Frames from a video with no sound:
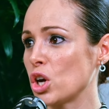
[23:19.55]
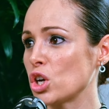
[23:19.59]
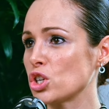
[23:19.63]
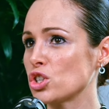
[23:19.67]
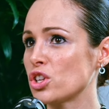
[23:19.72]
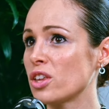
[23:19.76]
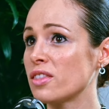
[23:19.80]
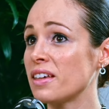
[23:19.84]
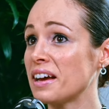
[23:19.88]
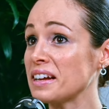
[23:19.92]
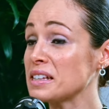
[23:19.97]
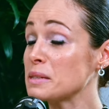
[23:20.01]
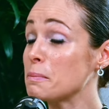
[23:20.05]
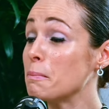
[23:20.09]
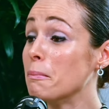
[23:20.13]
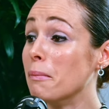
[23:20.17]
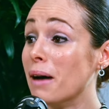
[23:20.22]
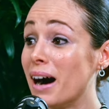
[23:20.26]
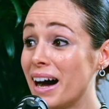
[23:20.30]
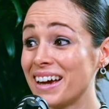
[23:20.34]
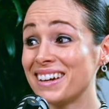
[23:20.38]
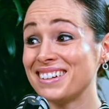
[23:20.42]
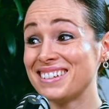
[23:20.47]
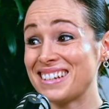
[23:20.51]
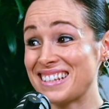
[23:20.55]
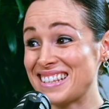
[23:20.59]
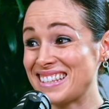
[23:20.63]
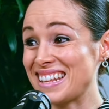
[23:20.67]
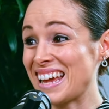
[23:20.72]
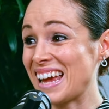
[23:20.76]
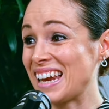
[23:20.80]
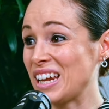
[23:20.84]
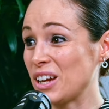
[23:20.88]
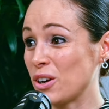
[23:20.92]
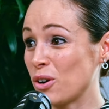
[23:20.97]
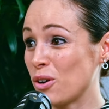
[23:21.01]
So that's my
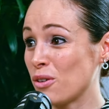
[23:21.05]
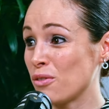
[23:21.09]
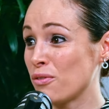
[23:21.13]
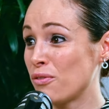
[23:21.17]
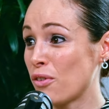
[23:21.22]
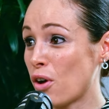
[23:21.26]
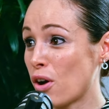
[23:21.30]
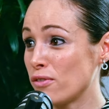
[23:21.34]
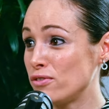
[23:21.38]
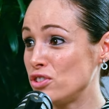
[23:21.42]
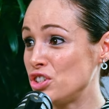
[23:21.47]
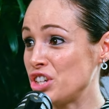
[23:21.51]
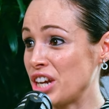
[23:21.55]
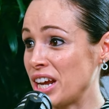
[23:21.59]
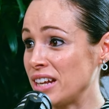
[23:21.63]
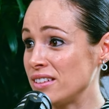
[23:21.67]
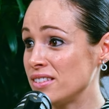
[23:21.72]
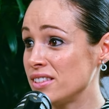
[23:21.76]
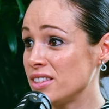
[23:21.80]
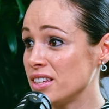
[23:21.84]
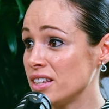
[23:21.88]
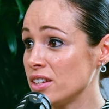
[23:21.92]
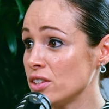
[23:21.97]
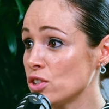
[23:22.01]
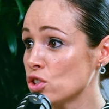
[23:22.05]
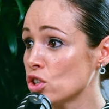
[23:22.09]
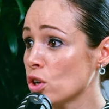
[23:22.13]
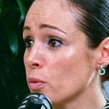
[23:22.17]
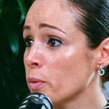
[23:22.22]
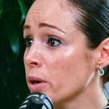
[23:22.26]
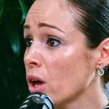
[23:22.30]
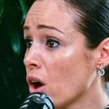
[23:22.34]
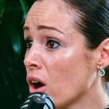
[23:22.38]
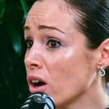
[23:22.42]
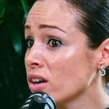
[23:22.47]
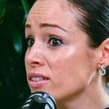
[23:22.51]
understanding of Gen Z. So
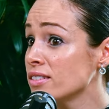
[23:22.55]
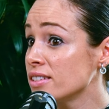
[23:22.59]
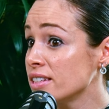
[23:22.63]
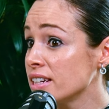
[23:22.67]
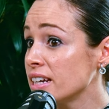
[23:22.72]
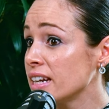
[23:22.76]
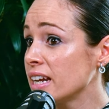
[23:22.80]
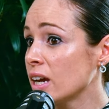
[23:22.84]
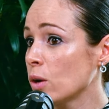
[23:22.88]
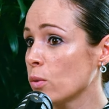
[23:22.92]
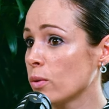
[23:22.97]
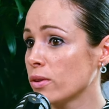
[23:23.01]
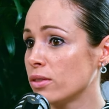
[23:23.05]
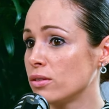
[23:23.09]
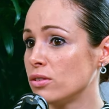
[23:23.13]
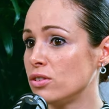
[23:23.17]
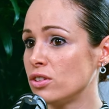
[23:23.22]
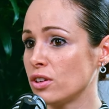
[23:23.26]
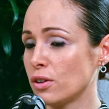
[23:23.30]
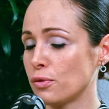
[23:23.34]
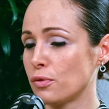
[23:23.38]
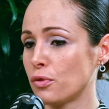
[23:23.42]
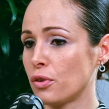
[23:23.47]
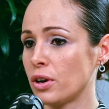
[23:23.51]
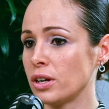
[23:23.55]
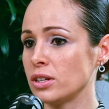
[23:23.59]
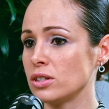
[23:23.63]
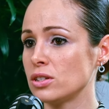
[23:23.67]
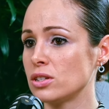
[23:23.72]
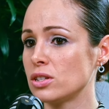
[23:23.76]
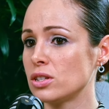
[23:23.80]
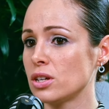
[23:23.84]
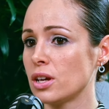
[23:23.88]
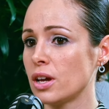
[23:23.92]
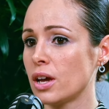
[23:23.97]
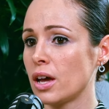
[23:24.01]
we are dealing with
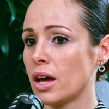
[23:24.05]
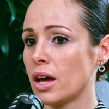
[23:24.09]
different